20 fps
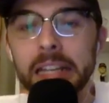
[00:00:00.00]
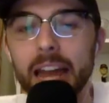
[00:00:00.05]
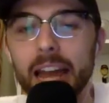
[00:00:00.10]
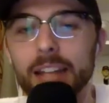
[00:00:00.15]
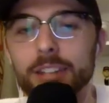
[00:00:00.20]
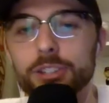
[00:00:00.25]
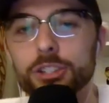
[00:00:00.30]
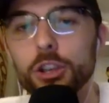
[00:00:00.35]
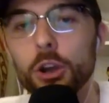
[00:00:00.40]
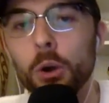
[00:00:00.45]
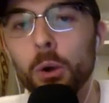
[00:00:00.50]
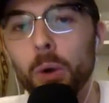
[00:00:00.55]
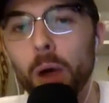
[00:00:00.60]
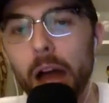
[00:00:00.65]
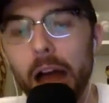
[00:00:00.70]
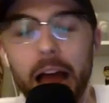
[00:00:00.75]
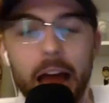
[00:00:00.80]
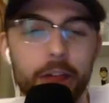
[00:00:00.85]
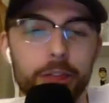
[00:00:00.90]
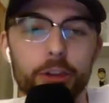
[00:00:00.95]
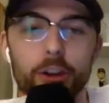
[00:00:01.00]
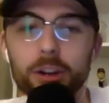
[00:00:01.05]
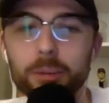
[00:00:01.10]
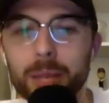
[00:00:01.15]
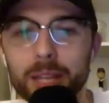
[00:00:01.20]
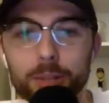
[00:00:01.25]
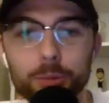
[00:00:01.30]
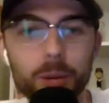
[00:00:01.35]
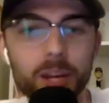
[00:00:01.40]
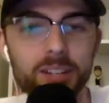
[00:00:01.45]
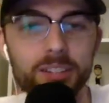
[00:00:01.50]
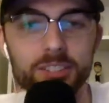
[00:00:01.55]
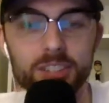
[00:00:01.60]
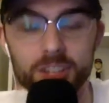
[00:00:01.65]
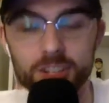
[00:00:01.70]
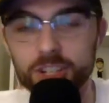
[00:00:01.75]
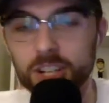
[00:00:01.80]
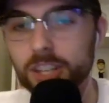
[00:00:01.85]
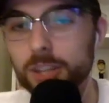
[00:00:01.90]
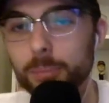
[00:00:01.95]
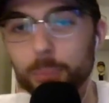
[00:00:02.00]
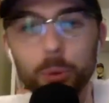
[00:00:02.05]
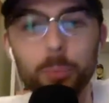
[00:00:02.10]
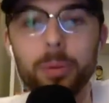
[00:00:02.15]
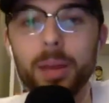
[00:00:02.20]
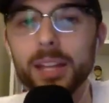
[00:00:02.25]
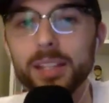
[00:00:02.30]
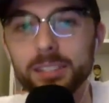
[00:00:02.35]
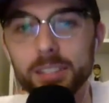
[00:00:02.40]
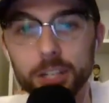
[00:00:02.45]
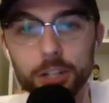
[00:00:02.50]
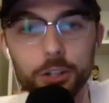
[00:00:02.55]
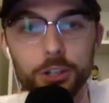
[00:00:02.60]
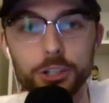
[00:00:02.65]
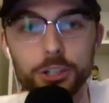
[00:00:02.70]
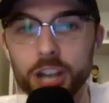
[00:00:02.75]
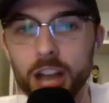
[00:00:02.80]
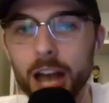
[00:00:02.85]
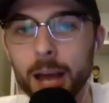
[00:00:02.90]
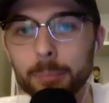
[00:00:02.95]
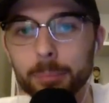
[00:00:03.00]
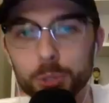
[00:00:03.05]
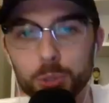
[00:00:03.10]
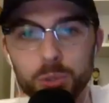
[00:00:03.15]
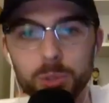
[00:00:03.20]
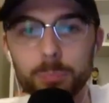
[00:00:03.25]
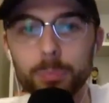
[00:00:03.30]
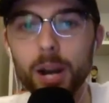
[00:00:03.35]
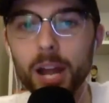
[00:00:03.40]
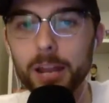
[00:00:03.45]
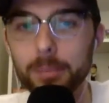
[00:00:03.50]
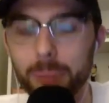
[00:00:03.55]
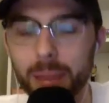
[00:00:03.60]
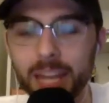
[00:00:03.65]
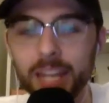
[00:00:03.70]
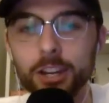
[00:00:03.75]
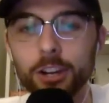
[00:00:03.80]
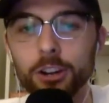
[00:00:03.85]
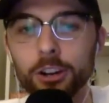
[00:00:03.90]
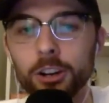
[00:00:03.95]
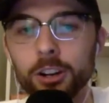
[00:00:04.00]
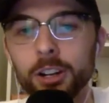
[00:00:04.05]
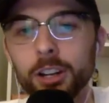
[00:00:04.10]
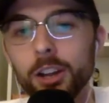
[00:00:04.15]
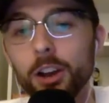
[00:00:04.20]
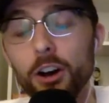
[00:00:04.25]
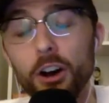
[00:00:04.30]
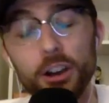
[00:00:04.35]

And so I thought he made the right decision, and the bullpen did a good job between Bryan Baker,